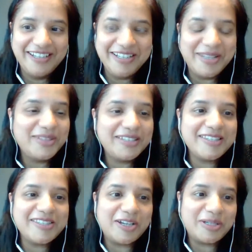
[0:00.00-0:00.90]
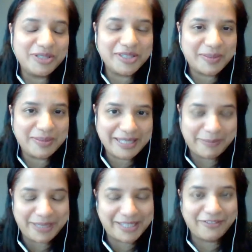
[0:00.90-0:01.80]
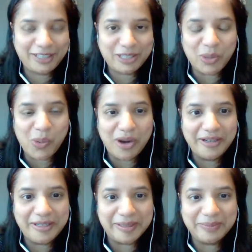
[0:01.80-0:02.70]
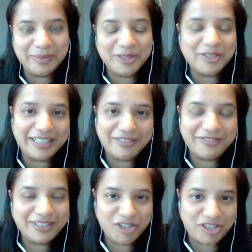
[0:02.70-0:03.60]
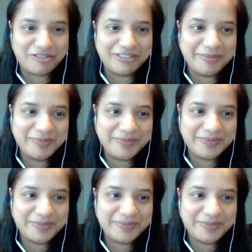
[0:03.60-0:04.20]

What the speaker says: Now, this is not a principle specific to quantum, but to life in general.